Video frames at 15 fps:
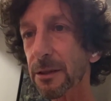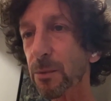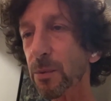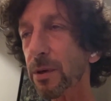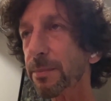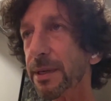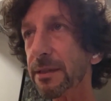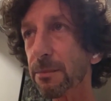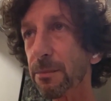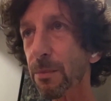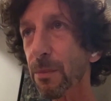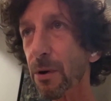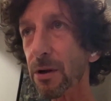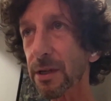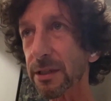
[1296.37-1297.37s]
You will be
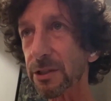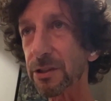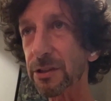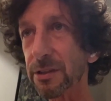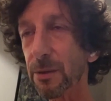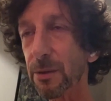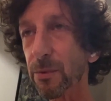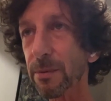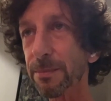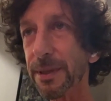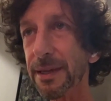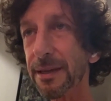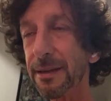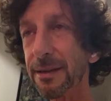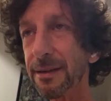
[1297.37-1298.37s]
demolished. There will
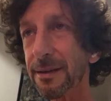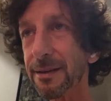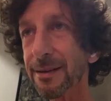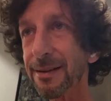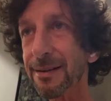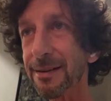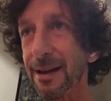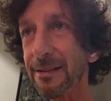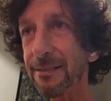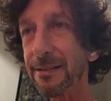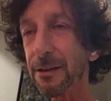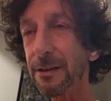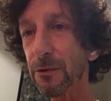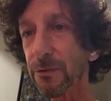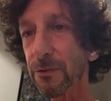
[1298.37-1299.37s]
be
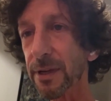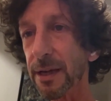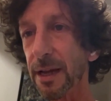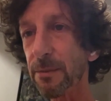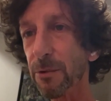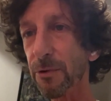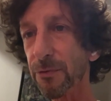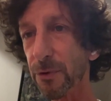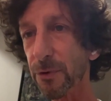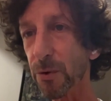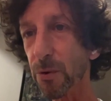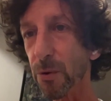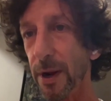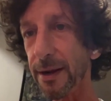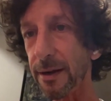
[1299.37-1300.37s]
nothing of the name of
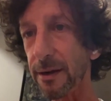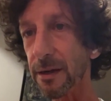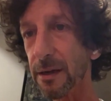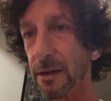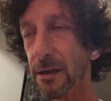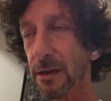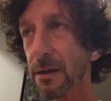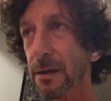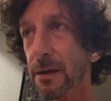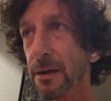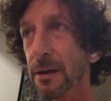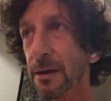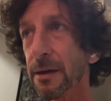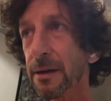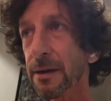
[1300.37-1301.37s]
Ukraine.
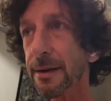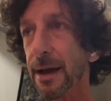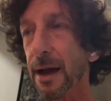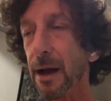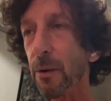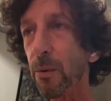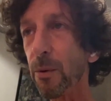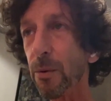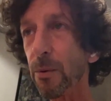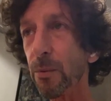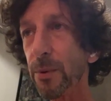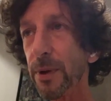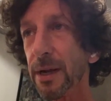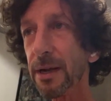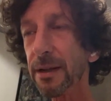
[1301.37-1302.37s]
Now,
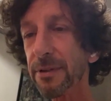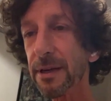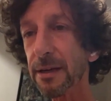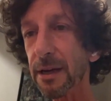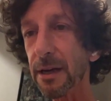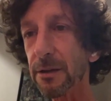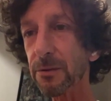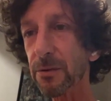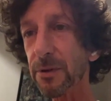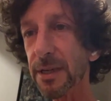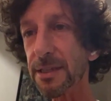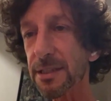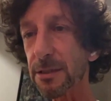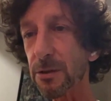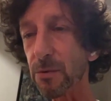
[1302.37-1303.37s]
we live in a
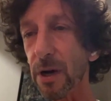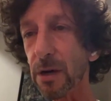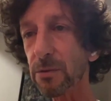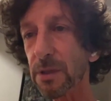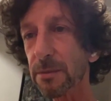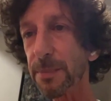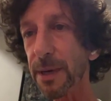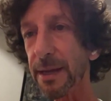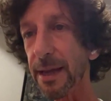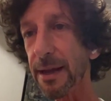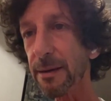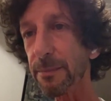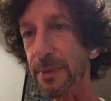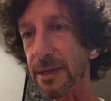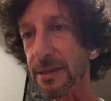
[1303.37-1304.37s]
country surrounded by
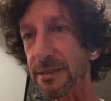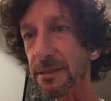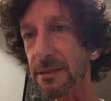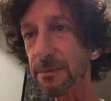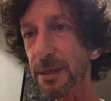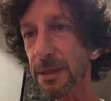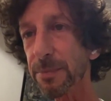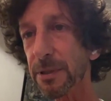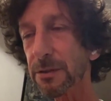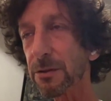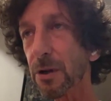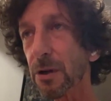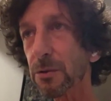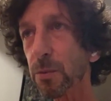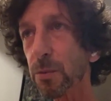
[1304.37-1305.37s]
enemies. People
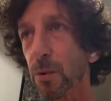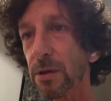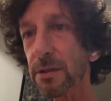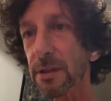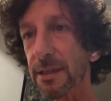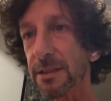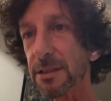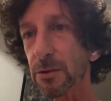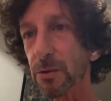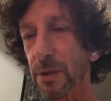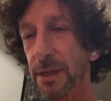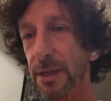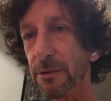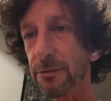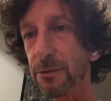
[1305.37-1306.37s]
don't want us to
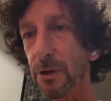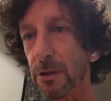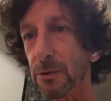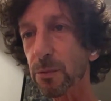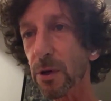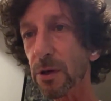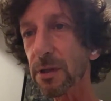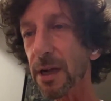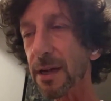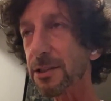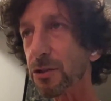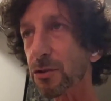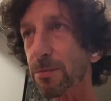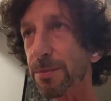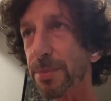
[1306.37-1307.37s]
live, don't want
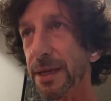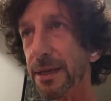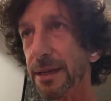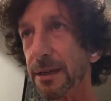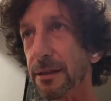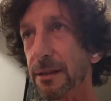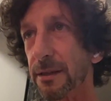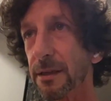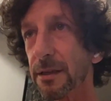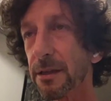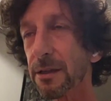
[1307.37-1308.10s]
us to be here.